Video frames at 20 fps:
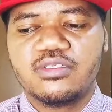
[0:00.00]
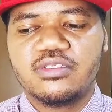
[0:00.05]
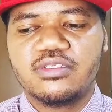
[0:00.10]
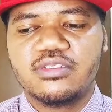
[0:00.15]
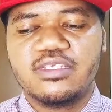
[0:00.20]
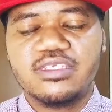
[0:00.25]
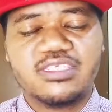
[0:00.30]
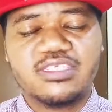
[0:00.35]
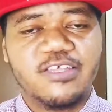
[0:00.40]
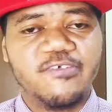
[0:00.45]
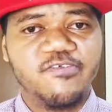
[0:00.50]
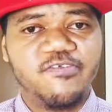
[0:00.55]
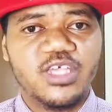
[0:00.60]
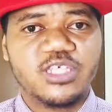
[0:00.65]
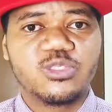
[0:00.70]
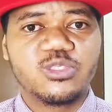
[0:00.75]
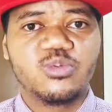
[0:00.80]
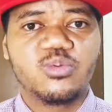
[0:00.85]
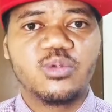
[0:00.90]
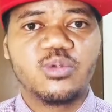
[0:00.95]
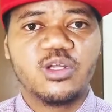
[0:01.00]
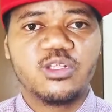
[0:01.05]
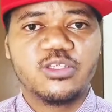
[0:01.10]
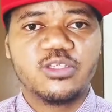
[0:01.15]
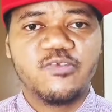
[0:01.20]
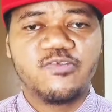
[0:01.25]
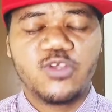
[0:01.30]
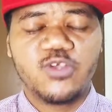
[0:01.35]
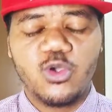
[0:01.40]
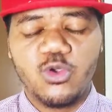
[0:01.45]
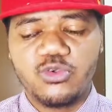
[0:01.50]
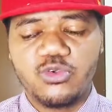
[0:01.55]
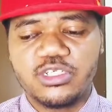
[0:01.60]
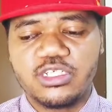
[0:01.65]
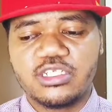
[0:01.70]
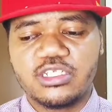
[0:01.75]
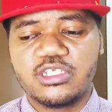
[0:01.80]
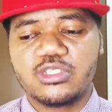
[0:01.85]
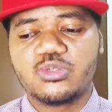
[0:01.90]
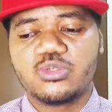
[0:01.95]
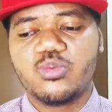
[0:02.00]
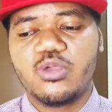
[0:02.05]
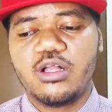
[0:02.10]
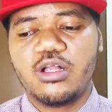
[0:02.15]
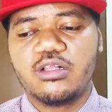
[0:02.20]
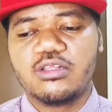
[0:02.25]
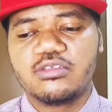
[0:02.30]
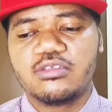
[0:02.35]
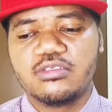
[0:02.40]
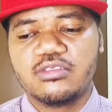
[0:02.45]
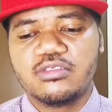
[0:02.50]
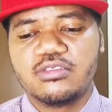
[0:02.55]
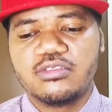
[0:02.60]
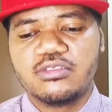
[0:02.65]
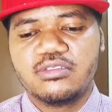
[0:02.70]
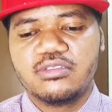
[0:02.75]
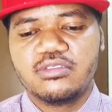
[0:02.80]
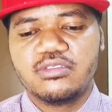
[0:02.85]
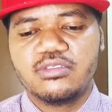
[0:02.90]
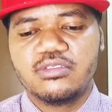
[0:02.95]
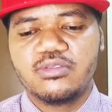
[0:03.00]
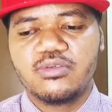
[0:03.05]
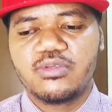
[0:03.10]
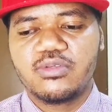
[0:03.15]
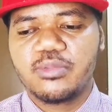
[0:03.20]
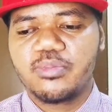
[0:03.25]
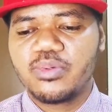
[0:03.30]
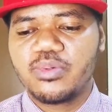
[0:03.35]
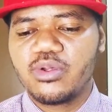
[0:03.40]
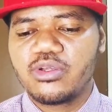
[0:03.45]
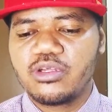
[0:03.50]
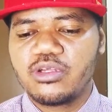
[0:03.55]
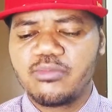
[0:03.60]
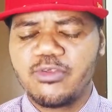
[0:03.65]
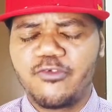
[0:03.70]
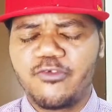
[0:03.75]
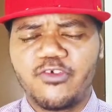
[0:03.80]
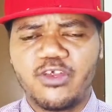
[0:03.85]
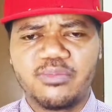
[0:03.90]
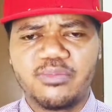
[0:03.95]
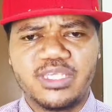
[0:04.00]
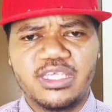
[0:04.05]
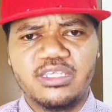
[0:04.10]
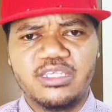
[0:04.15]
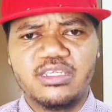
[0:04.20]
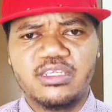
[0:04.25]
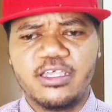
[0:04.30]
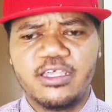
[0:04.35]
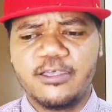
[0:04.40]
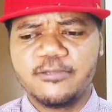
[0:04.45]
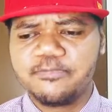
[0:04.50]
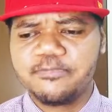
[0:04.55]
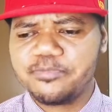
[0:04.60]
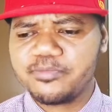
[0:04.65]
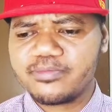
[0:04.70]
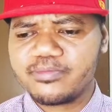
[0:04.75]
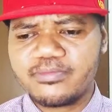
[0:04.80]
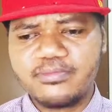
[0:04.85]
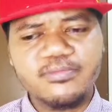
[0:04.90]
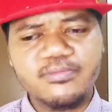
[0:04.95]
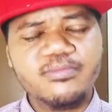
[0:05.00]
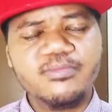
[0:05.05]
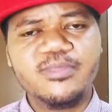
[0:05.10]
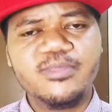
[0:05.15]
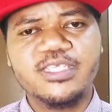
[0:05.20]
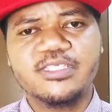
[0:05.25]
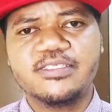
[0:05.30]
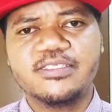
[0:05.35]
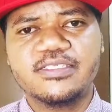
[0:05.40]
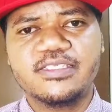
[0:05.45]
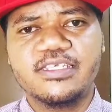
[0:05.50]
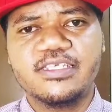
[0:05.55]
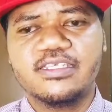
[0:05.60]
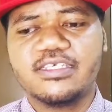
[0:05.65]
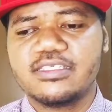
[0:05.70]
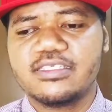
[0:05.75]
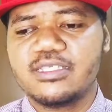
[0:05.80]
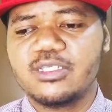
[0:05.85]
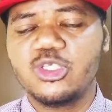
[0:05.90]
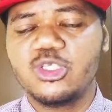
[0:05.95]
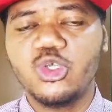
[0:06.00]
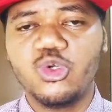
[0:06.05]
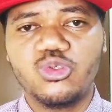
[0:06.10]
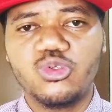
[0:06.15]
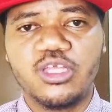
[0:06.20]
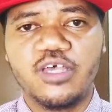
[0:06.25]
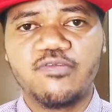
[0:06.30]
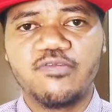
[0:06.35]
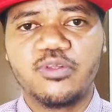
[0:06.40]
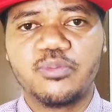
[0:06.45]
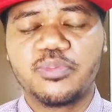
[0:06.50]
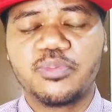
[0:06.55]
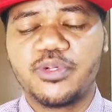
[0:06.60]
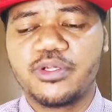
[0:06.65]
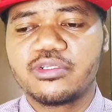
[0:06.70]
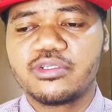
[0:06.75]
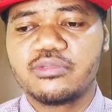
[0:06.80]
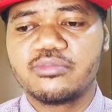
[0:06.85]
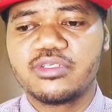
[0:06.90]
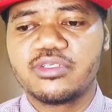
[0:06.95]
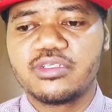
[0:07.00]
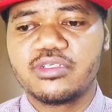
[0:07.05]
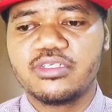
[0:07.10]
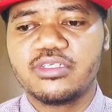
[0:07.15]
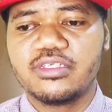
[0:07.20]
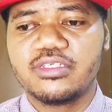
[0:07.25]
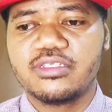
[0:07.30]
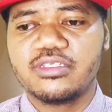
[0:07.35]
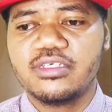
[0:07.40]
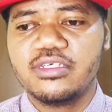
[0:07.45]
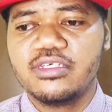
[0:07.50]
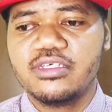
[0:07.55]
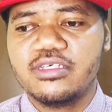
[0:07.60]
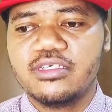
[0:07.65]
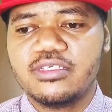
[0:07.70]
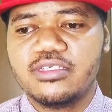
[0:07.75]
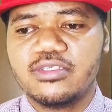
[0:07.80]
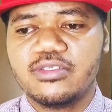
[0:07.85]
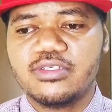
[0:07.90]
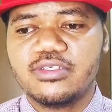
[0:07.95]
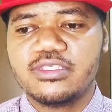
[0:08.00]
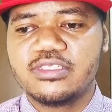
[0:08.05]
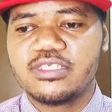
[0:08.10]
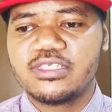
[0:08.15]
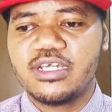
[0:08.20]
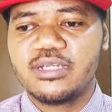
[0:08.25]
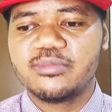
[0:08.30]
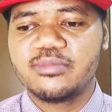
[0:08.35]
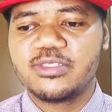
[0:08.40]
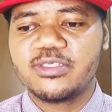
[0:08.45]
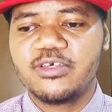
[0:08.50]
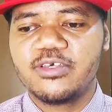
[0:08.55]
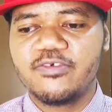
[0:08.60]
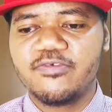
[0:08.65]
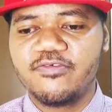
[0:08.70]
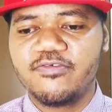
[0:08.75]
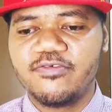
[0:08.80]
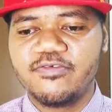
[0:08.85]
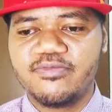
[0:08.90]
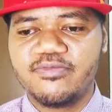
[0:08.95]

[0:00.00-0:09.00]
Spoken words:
This affects the world of coding as well. A programmer from India is seen as a low-level programmer in terms of